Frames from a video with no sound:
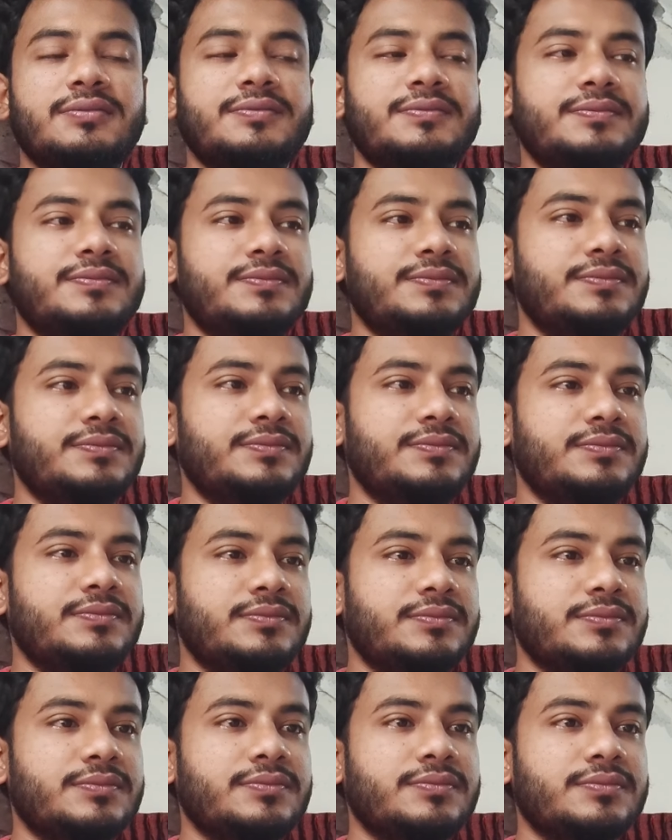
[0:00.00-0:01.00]

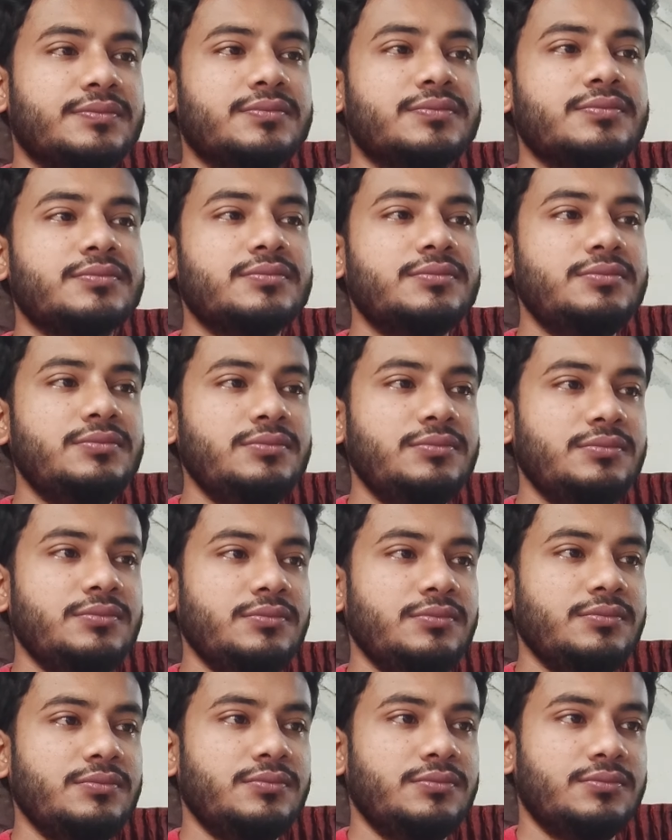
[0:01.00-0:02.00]

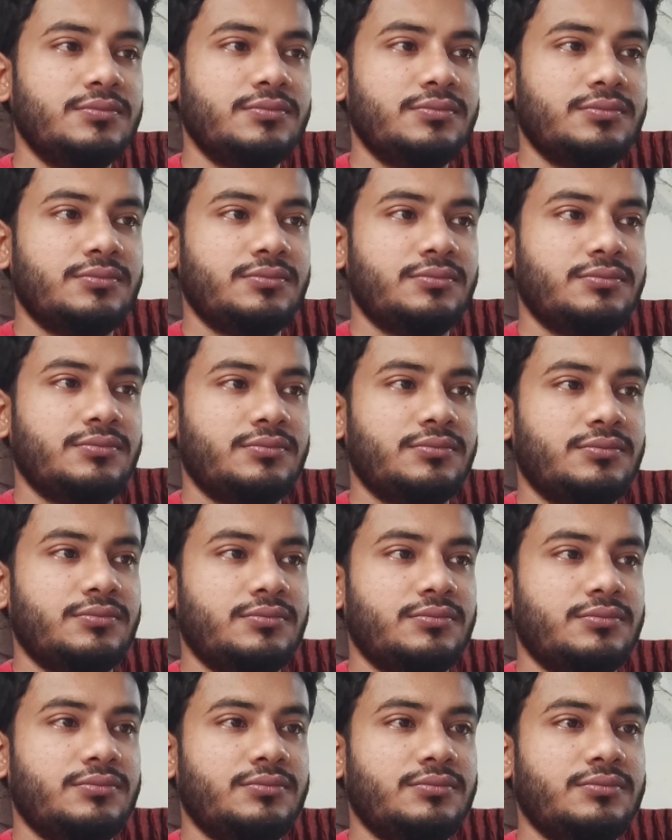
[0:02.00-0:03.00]

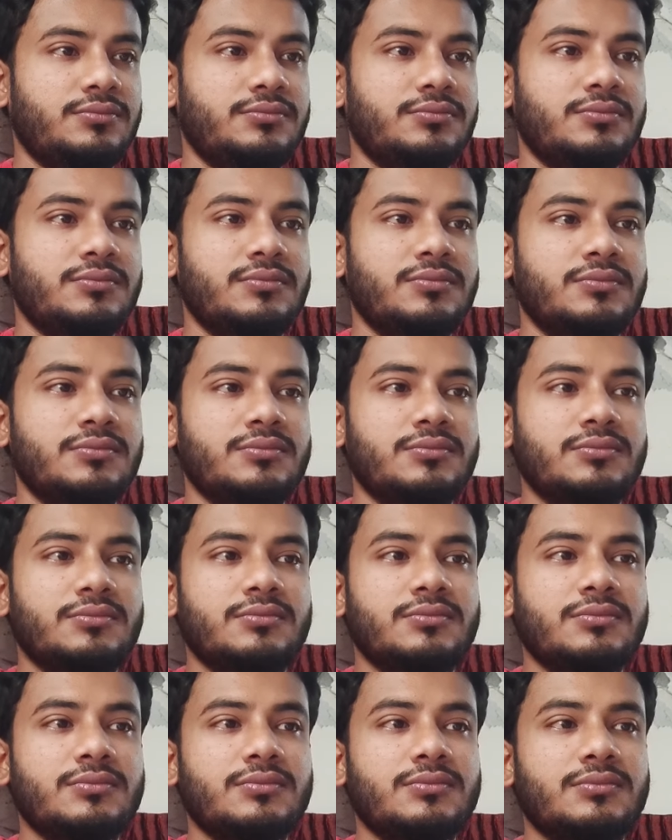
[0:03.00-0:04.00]

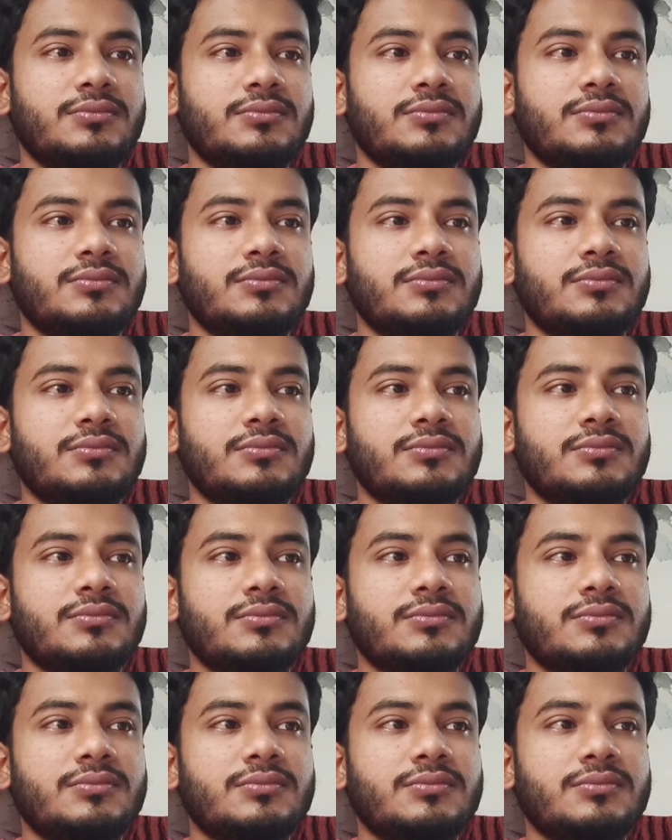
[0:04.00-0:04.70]
(silence)